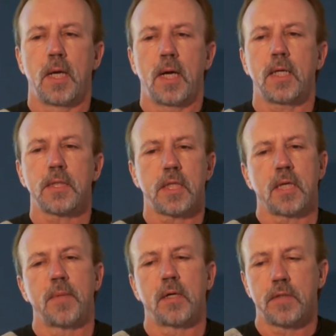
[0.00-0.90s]
has to
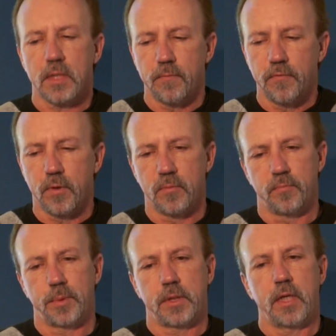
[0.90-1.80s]
come out of some form
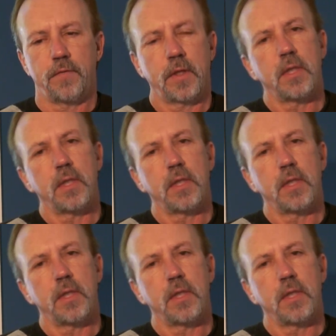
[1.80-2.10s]
of belief.